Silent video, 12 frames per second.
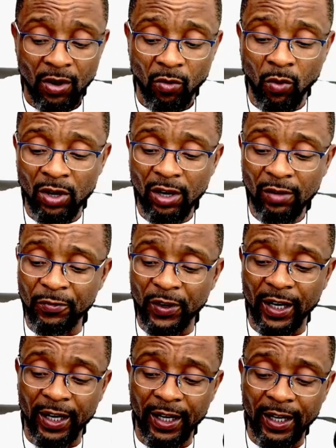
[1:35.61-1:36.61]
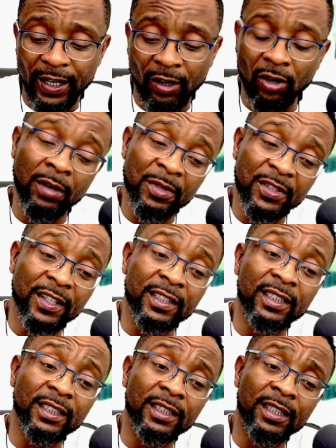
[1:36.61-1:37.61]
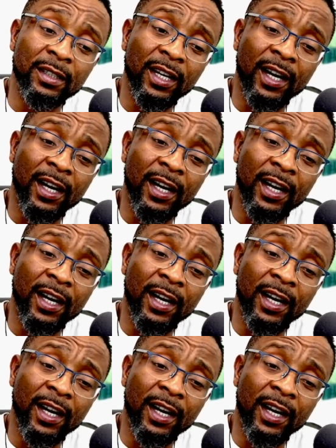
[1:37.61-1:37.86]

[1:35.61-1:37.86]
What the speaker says: one of, or let me say, the